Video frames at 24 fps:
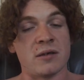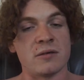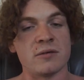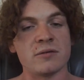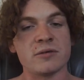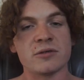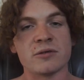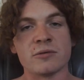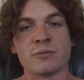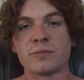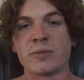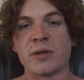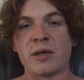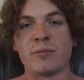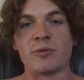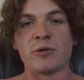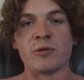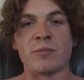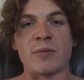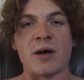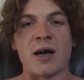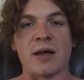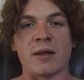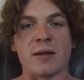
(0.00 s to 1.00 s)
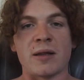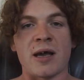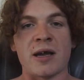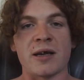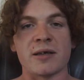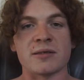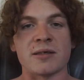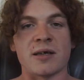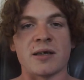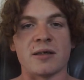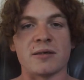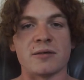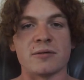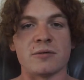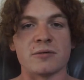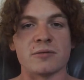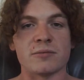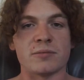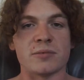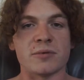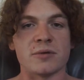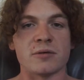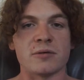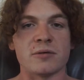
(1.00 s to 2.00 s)
Some people might like that look,
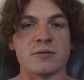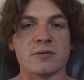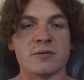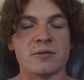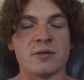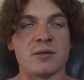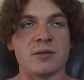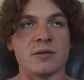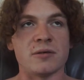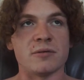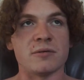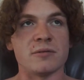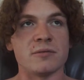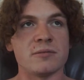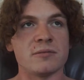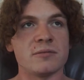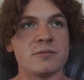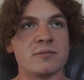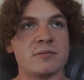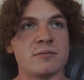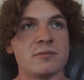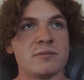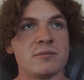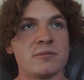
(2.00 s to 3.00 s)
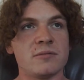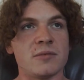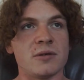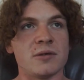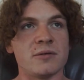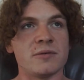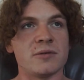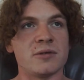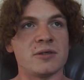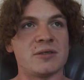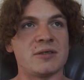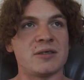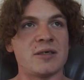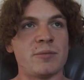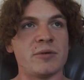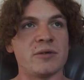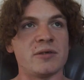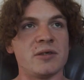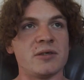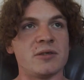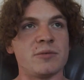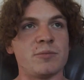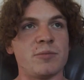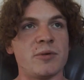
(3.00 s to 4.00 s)
but
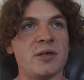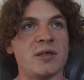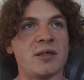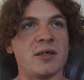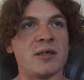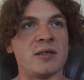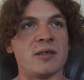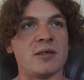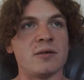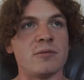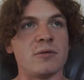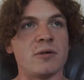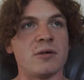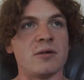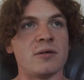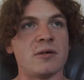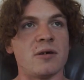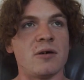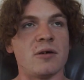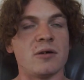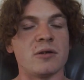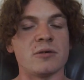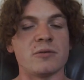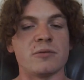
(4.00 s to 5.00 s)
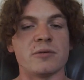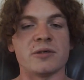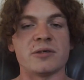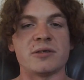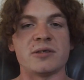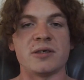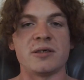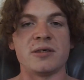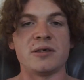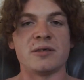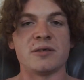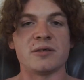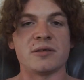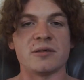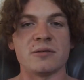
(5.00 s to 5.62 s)
typically speaking, you want hollower cheeks.